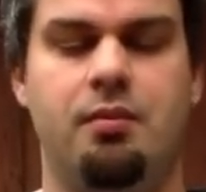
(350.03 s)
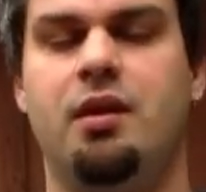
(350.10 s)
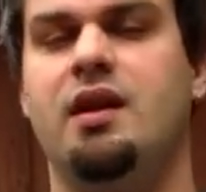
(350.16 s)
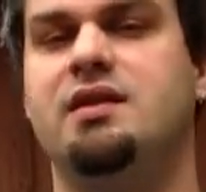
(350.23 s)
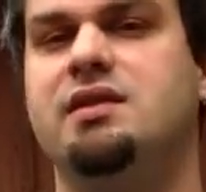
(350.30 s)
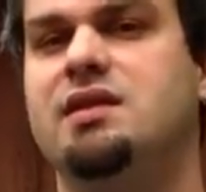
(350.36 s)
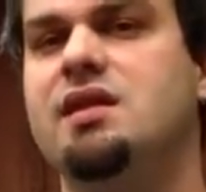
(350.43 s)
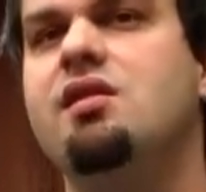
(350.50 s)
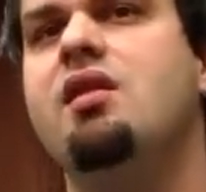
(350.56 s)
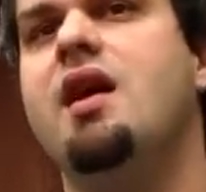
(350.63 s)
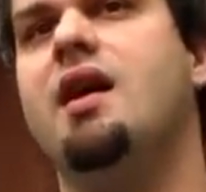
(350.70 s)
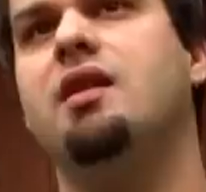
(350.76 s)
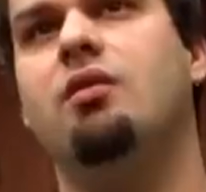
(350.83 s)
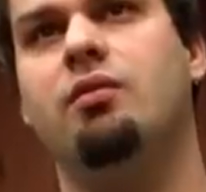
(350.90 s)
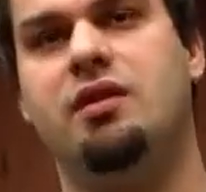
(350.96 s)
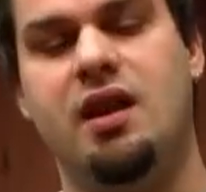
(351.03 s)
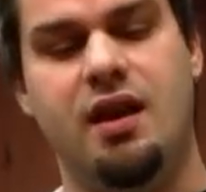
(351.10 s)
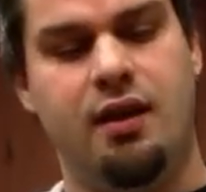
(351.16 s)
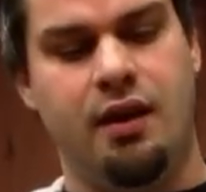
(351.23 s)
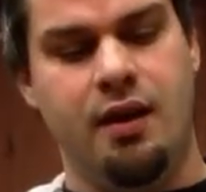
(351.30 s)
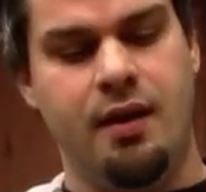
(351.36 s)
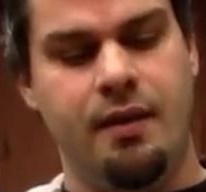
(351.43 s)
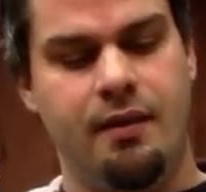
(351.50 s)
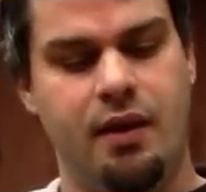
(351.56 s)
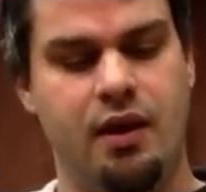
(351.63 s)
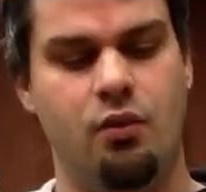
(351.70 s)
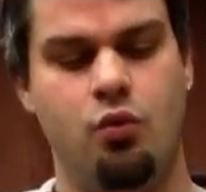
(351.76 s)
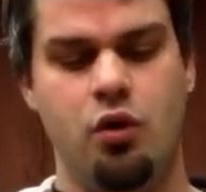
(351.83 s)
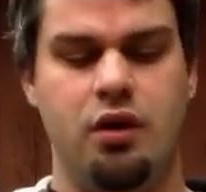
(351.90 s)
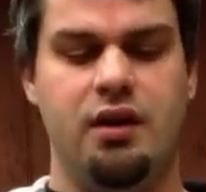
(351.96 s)
But I still had to take
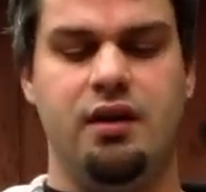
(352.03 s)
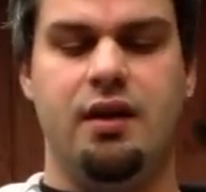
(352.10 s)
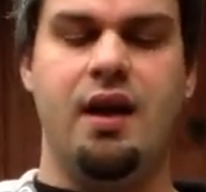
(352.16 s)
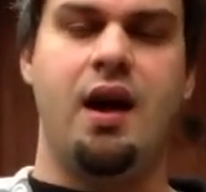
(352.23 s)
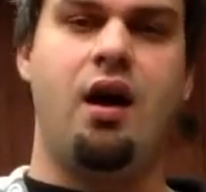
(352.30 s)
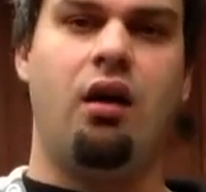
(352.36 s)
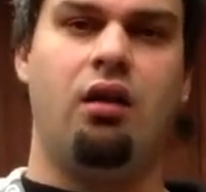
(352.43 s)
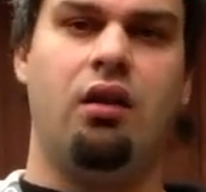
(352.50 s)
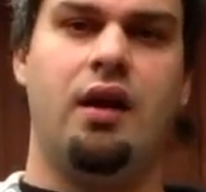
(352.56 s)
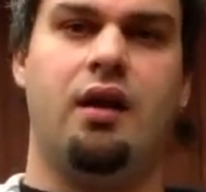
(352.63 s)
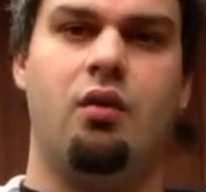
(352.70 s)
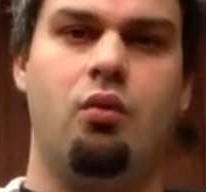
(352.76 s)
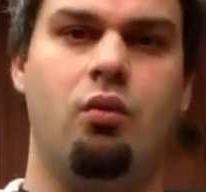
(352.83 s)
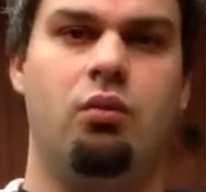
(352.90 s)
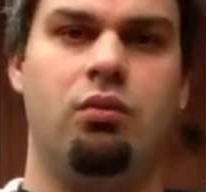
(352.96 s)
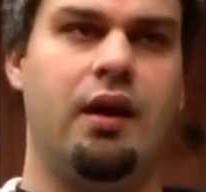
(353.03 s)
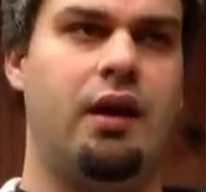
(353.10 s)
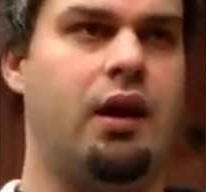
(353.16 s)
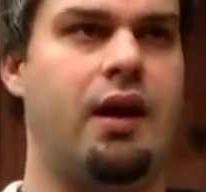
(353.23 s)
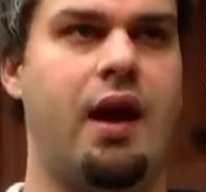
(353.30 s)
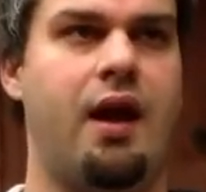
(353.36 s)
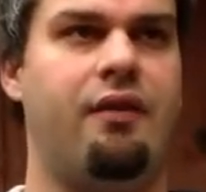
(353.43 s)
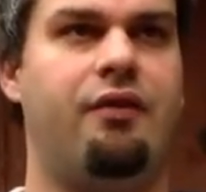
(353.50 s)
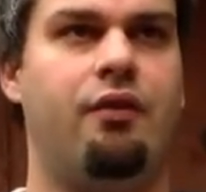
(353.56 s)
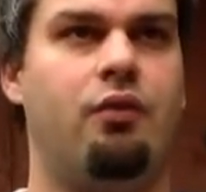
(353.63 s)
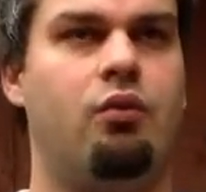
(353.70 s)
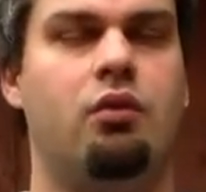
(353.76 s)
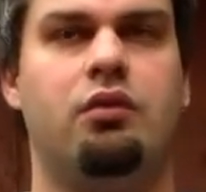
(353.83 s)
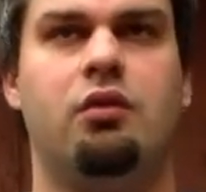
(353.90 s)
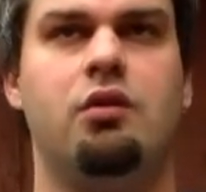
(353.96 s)
a wooden dowel, like a half,
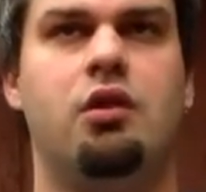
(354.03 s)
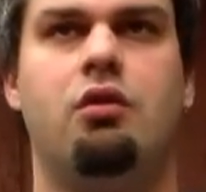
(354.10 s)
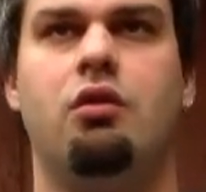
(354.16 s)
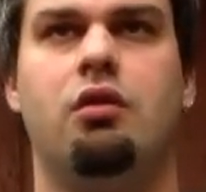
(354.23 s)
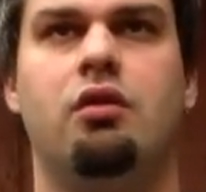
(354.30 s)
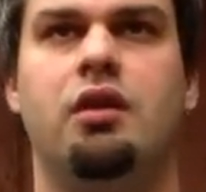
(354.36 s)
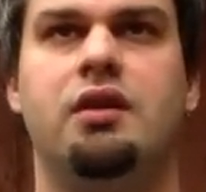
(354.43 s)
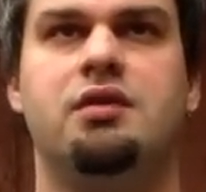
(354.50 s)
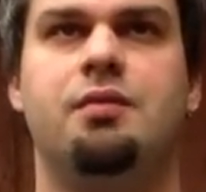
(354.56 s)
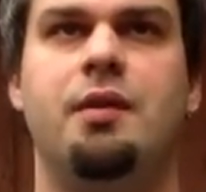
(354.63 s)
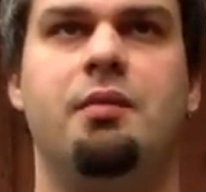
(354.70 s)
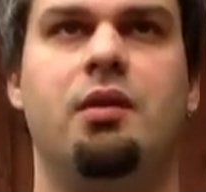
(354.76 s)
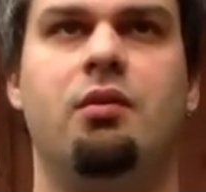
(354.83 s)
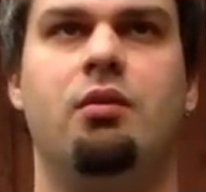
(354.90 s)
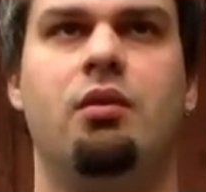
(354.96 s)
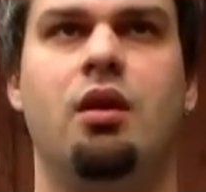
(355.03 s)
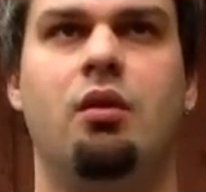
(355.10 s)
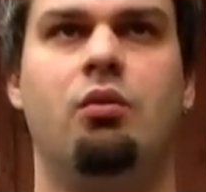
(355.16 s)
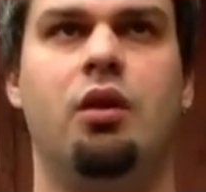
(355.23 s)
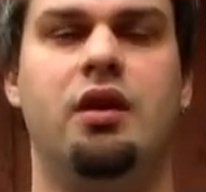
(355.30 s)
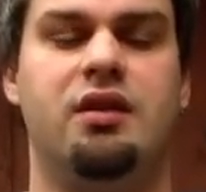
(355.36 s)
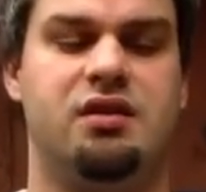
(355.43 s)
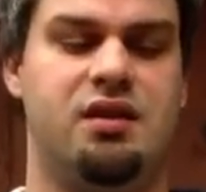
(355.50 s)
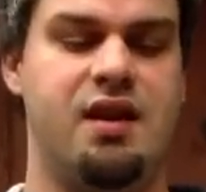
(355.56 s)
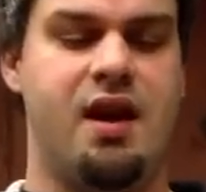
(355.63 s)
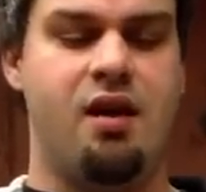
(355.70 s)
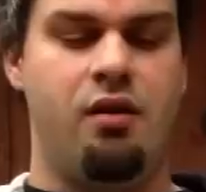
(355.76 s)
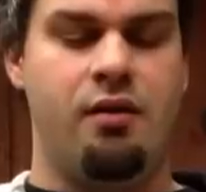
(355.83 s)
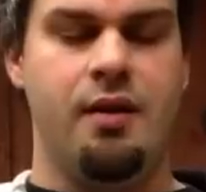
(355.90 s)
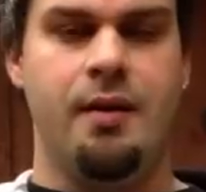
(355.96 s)
3/4 inch, maybe 1 inch
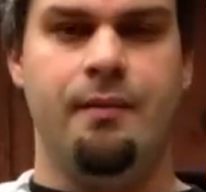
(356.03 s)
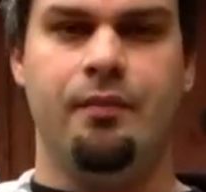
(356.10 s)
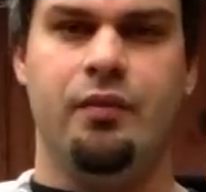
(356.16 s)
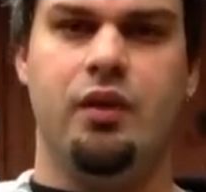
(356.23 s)
dowel,